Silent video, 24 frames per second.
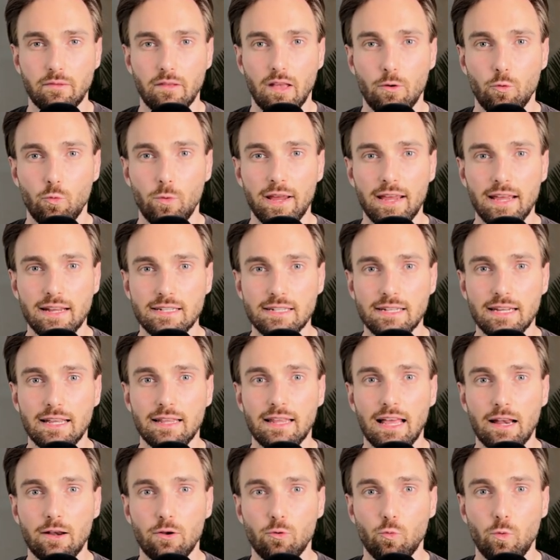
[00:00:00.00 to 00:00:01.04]
we can see
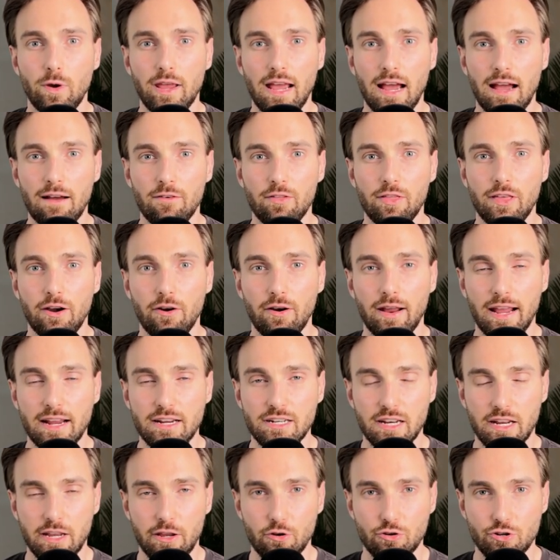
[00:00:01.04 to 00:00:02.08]
that we have their
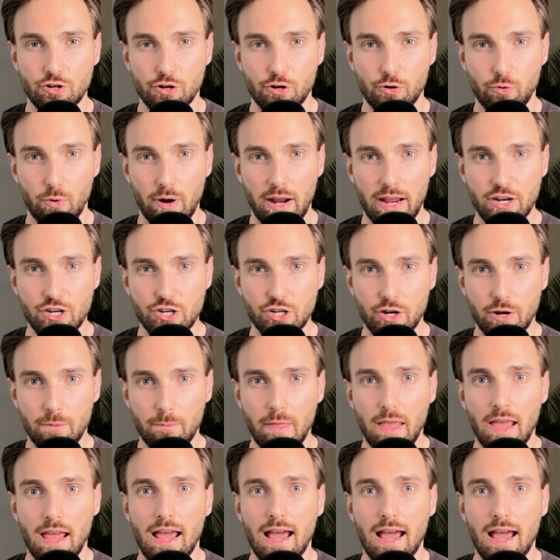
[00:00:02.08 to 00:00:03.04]
execution duration,